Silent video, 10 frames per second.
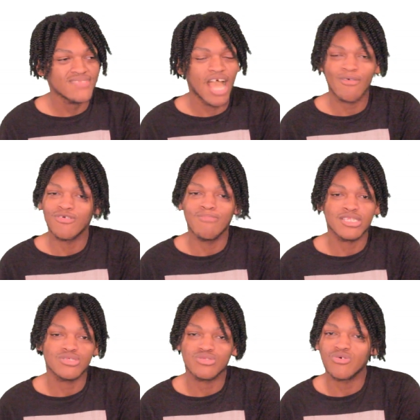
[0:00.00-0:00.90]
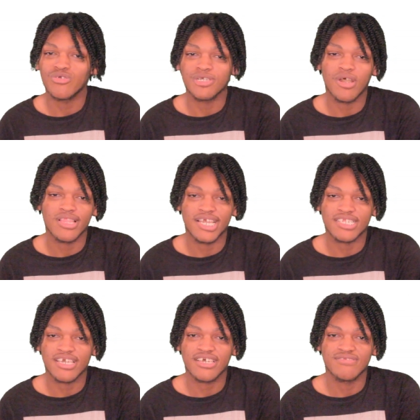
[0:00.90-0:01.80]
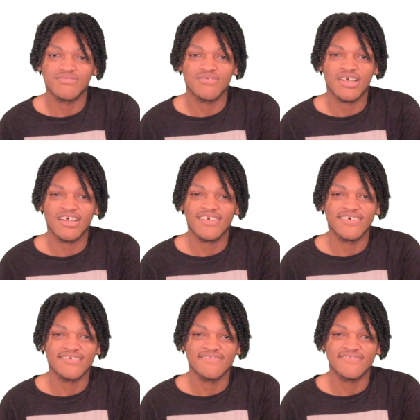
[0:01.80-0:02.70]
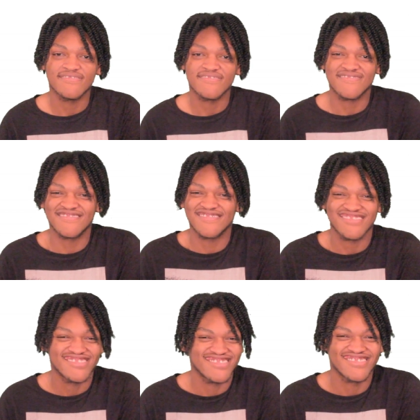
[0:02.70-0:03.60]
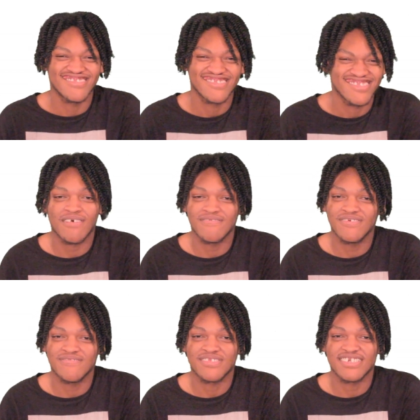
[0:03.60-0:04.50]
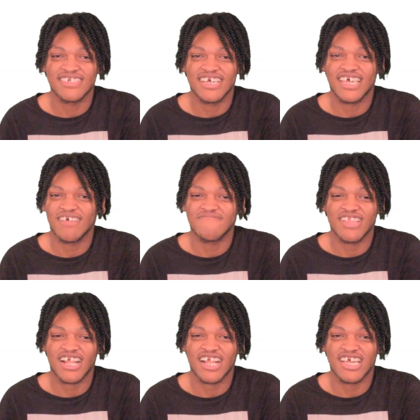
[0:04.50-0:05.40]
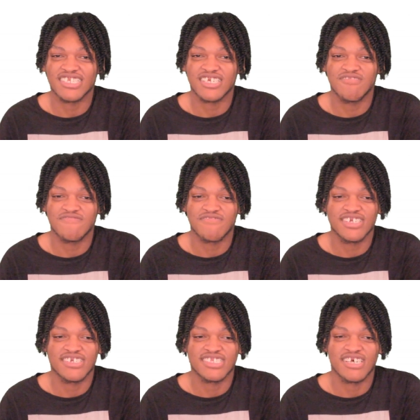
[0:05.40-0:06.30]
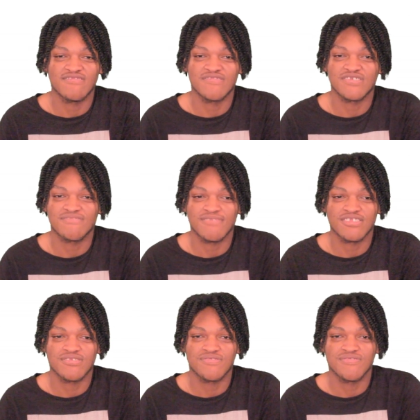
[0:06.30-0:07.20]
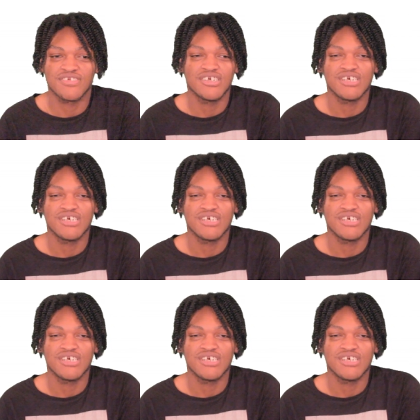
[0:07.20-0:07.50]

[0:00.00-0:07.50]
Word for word: I don't know about the story all like that, you know. Uh, I don't know. See, and I feel like I gotta say overrated because I don't know shit about the story.